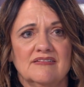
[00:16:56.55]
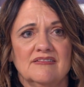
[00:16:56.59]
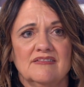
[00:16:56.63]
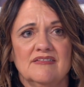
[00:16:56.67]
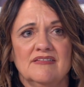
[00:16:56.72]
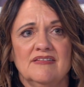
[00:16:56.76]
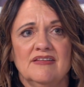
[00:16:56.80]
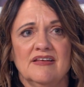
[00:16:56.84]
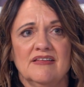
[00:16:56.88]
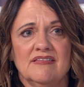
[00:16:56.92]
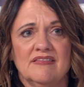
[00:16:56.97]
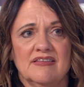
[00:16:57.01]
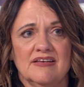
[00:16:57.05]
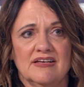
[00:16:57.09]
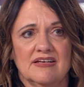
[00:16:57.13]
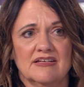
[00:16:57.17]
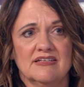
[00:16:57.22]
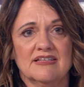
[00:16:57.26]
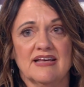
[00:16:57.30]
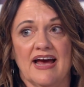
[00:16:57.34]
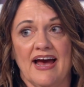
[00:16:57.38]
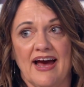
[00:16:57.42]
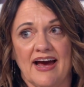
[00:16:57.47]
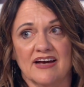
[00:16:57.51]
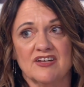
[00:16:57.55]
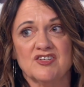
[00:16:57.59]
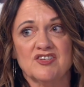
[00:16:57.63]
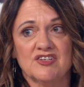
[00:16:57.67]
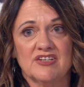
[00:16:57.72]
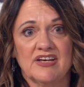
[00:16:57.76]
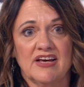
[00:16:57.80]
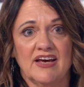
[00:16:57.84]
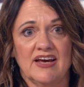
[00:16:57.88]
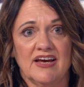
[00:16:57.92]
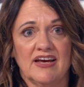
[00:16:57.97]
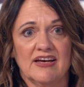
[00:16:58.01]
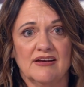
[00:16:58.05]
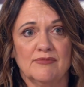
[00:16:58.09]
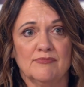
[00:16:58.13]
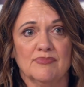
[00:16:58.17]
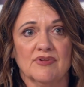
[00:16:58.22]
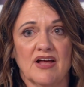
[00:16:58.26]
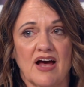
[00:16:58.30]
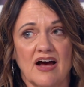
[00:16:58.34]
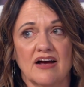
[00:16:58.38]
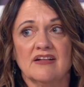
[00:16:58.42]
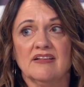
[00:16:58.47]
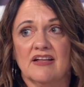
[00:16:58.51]
the things hashtag
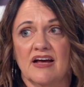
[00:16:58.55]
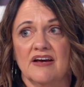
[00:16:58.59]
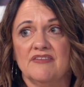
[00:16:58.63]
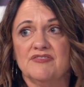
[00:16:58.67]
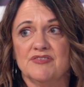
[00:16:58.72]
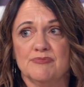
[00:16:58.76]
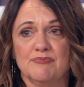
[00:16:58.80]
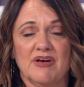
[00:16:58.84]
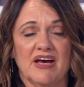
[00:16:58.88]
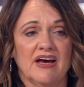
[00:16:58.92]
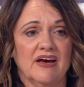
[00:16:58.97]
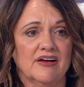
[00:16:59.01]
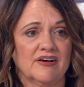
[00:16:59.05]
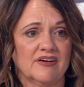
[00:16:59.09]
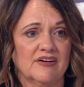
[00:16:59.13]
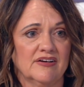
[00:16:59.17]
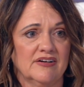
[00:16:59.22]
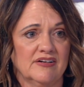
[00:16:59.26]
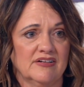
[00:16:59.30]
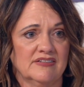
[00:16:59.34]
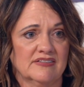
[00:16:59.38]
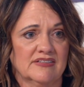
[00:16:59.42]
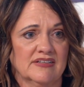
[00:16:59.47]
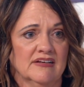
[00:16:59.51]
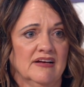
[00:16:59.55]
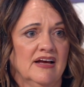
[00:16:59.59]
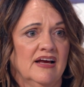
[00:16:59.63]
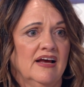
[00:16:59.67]
Black Lives Matters